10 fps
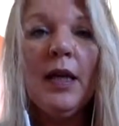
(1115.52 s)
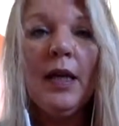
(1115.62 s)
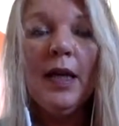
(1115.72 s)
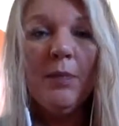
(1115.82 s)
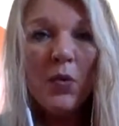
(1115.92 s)

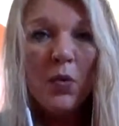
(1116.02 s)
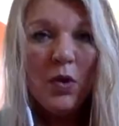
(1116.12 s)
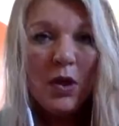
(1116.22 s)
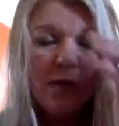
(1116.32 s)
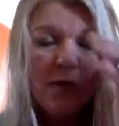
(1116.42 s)

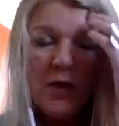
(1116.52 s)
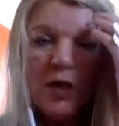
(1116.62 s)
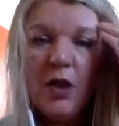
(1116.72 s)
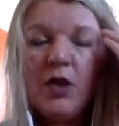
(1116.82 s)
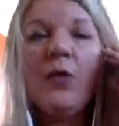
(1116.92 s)
important for a
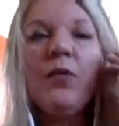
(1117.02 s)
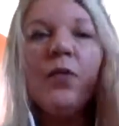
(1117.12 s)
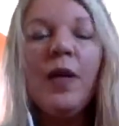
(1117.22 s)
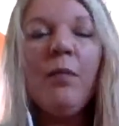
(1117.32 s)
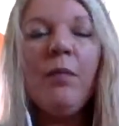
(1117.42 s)
lot of
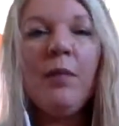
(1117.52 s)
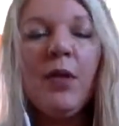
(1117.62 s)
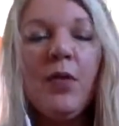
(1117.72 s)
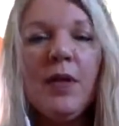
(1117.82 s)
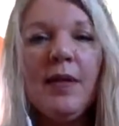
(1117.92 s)
women,
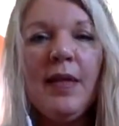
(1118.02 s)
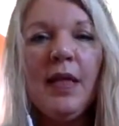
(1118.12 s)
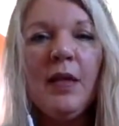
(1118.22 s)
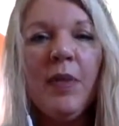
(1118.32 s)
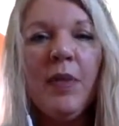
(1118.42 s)
because
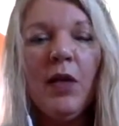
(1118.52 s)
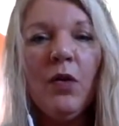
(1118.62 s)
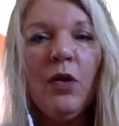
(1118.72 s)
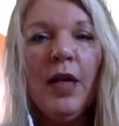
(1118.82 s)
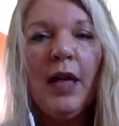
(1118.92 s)
that
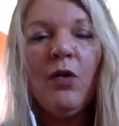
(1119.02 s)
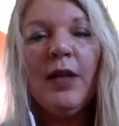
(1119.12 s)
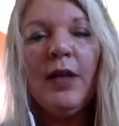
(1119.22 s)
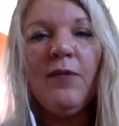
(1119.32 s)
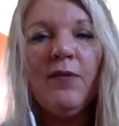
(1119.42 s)
belonging or
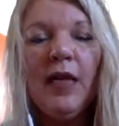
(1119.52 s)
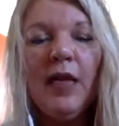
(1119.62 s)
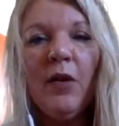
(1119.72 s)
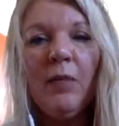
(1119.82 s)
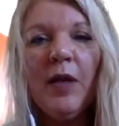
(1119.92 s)
that
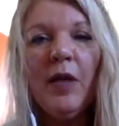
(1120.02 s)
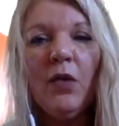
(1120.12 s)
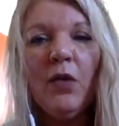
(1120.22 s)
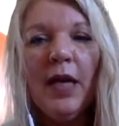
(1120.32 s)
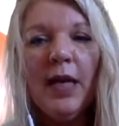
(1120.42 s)
feeling of
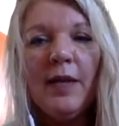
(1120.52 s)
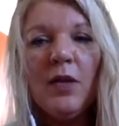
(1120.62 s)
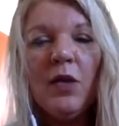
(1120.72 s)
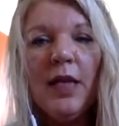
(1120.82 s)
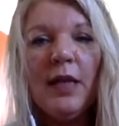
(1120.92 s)
belonging is
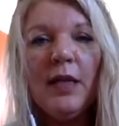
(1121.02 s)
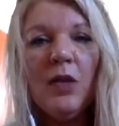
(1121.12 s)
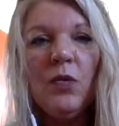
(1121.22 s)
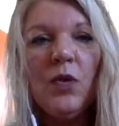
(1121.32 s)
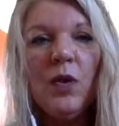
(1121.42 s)
connected
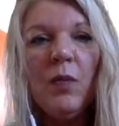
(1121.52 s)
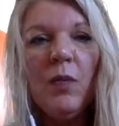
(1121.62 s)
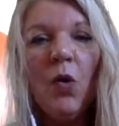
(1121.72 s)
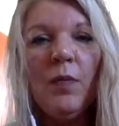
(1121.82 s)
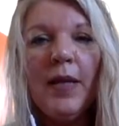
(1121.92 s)
to some
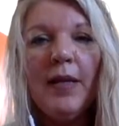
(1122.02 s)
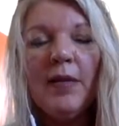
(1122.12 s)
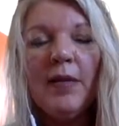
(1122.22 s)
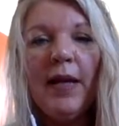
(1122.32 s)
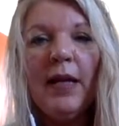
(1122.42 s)

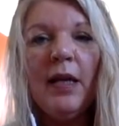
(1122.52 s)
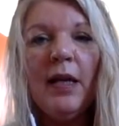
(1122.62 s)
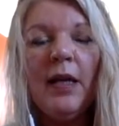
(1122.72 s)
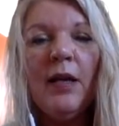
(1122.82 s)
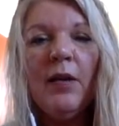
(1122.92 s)
wholeness, while
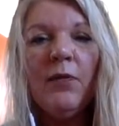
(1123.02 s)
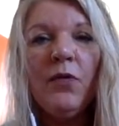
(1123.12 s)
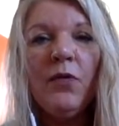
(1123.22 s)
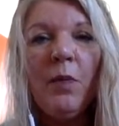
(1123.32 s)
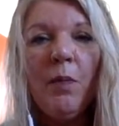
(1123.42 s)

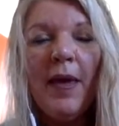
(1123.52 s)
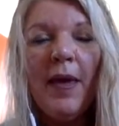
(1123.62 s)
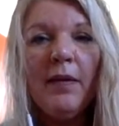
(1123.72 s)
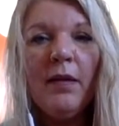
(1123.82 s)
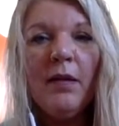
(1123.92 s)
for
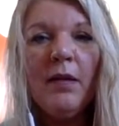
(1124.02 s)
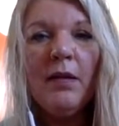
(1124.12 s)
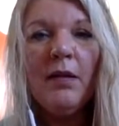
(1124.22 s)
men